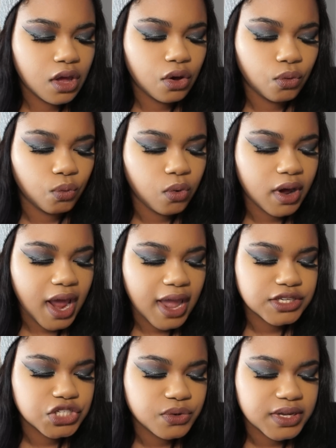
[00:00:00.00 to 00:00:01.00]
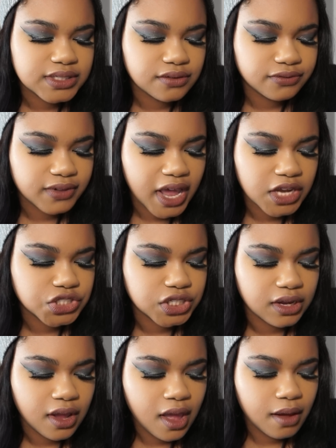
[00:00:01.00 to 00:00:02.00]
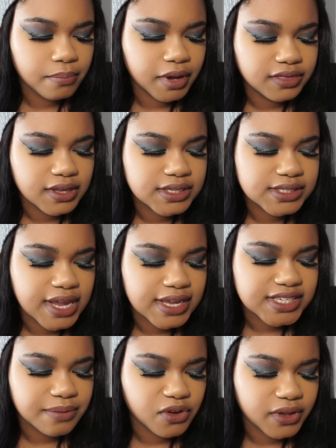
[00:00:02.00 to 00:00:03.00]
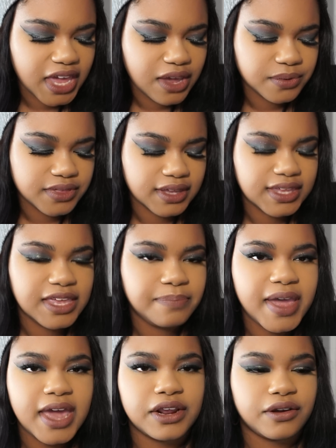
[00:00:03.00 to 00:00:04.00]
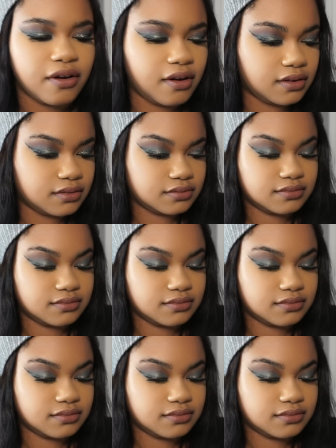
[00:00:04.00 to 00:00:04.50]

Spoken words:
What I do isn't flashy, but these days I'm okay with it. Keep at it, girl.